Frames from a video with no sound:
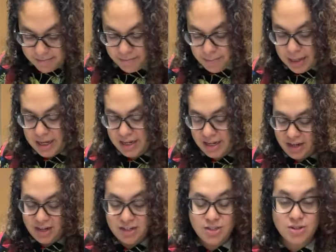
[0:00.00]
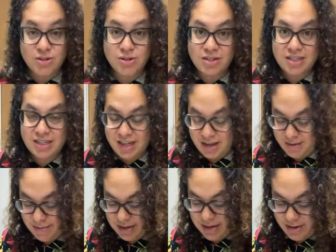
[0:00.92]
Bonnie Hunter is
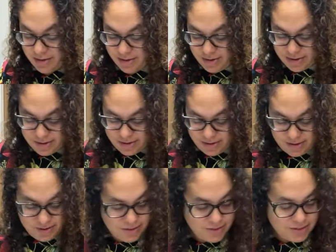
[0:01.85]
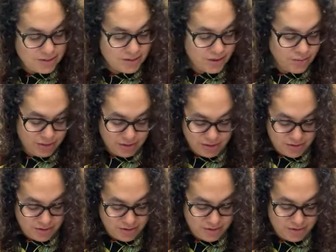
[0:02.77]
her sew
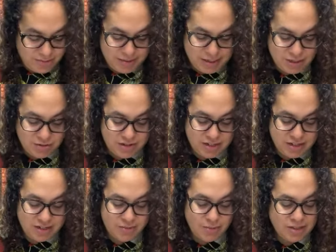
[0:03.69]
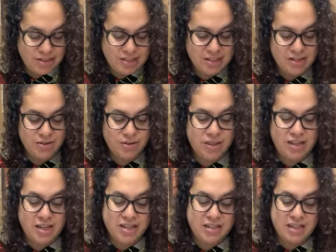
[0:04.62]
along or mystery once a year
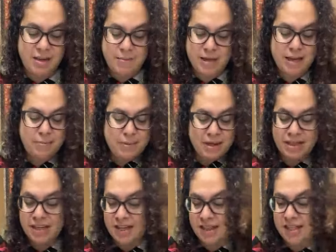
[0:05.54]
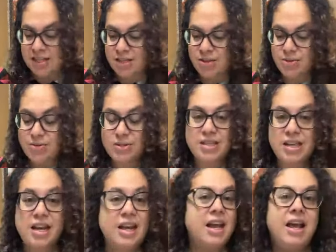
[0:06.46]
thing is coming up, I think, this
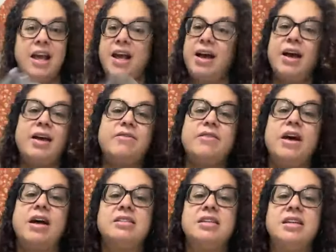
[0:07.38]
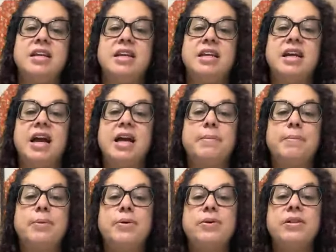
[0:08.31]
Thursday. I have not done any kind of
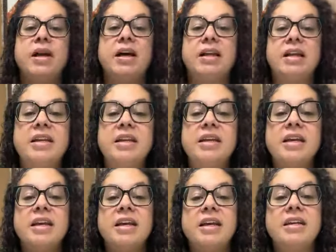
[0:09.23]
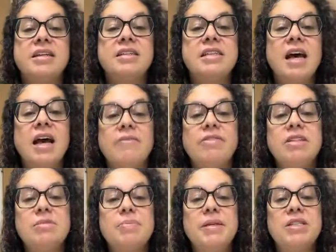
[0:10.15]
pull on it because I've
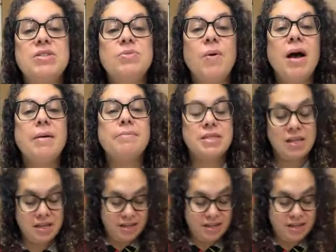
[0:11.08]
just been swamped.